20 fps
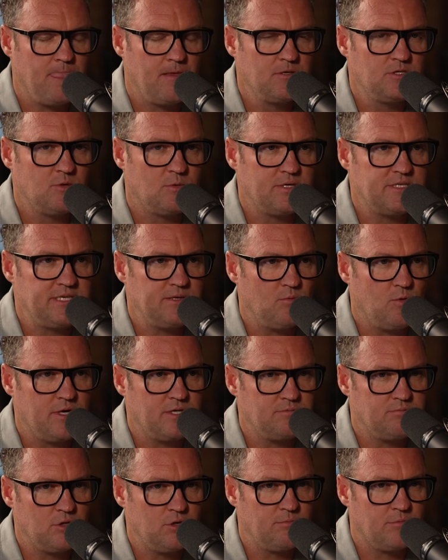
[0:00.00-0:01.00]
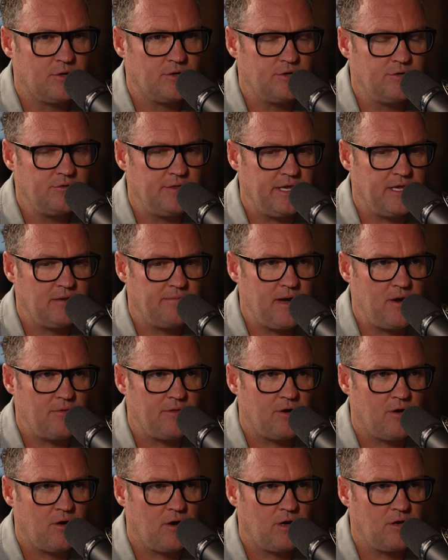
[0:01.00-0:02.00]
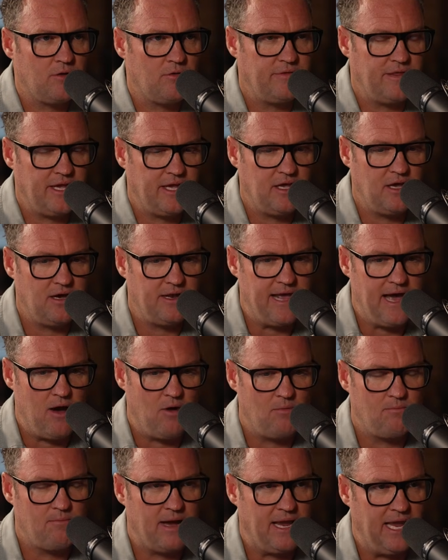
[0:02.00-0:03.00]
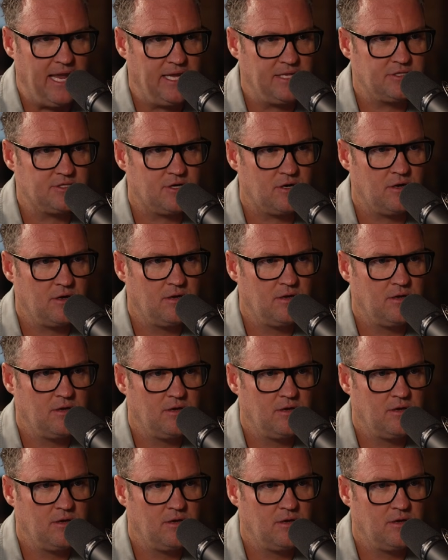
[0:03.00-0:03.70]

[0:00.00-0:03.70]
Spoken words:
So what does Bloomberg do? They come out with an article and they cut out my answer.